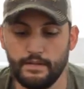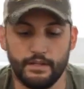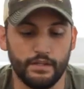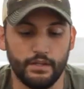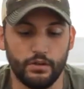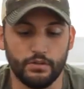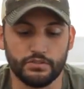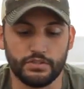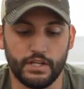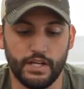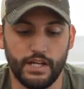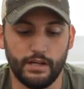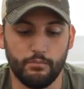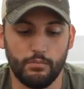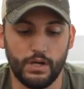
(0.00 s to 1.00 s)
The ultra
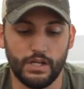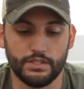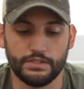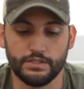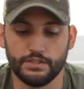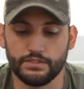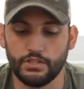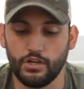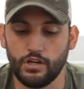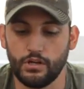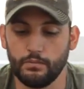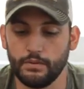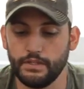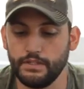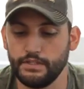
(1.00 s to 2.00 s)
high modulus
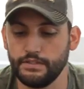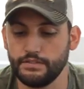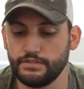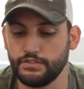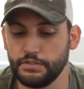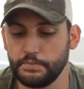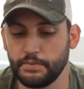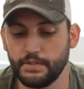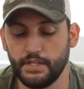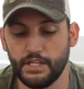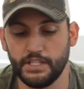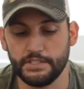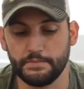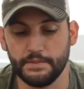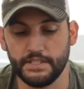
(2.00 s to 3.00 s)
carbon is super
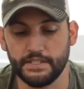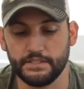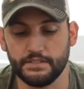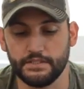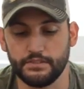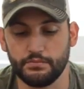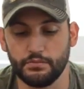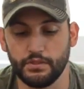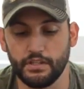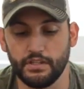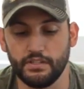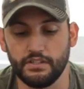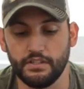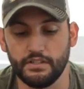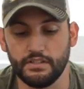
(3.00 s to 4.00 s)
nice because it's
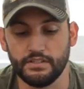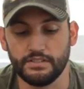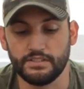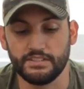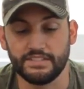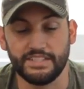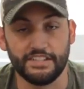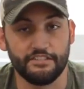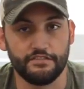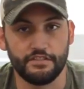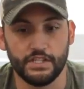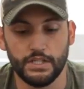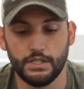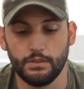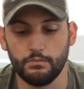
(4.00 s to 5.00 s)
really stiff,
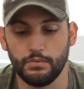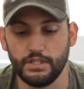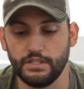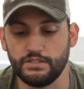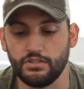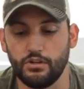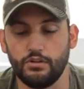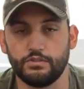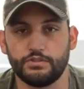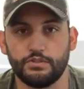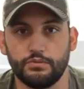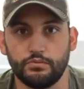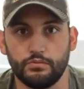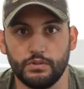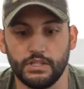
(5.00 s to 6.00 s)
but it's
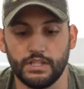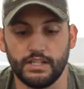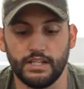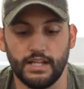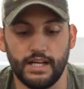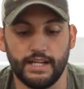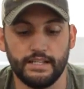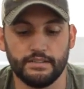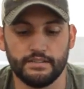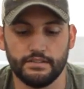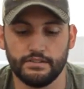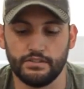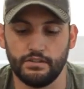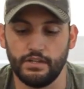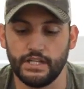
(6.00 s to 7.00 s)
also really light,
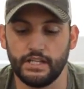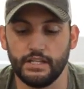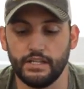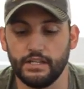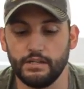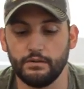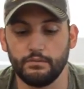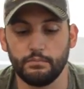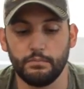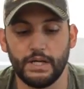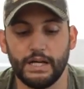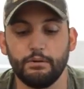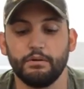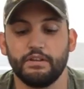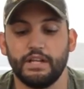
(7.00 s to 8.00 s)
so I can get
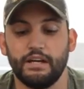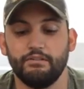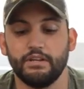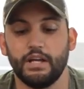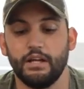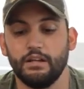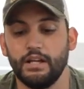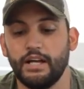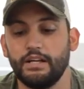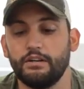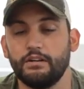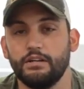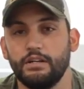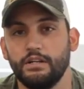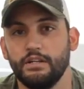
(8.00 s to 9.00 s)
by with having a
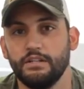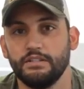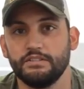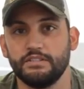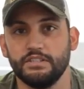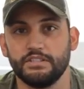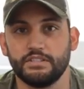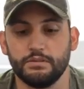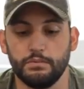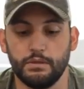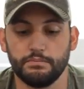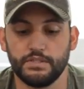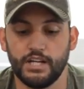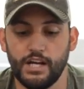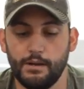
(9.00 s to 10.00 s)
lighter system
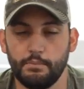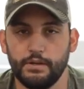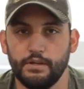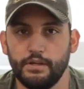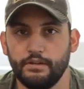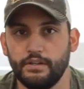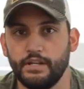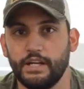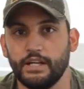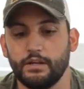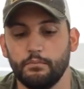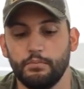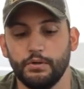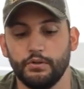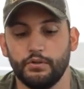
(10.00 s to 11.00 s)
up top, and then I
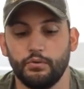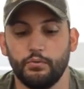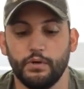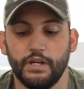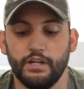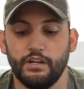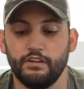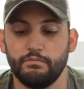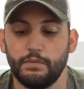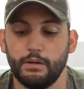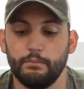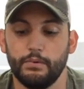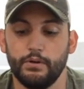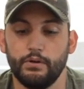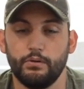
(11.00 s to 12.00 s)
can put the weight of
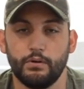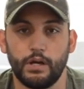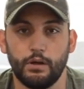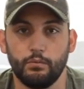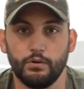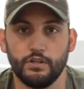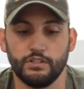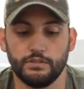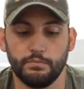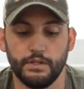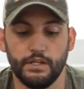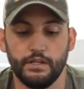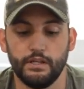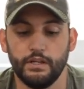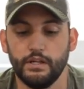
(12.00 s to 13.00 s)
my bow where I want it to
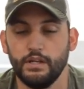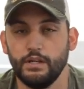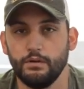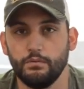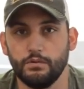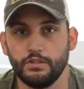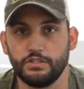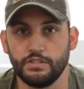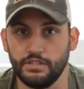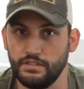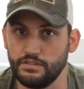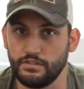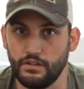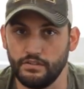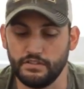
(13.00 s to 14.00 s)
be, which
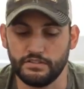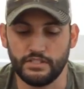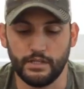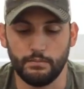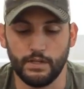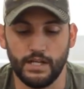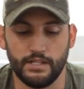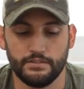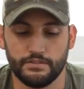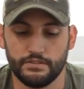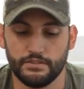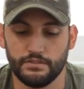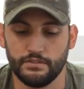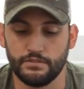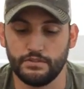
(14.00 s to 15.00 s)
is on the
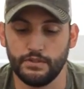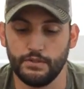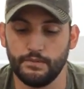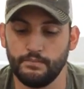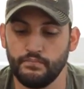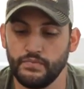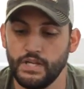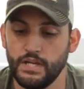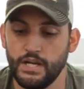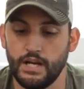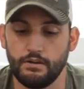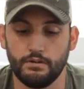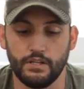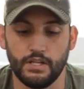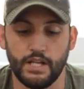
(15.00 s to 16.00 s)
stabilizers. So
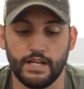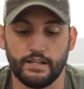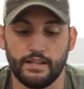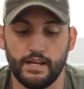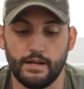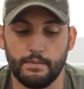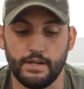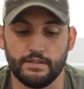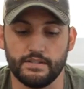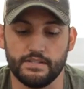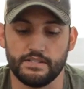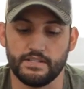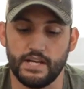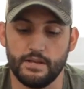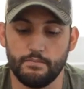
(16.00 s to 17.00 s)
I really like that about
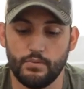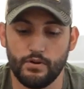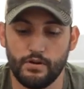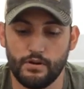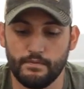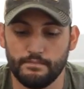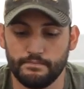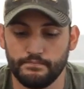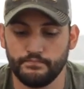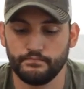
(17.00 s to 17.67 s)
this sight bar.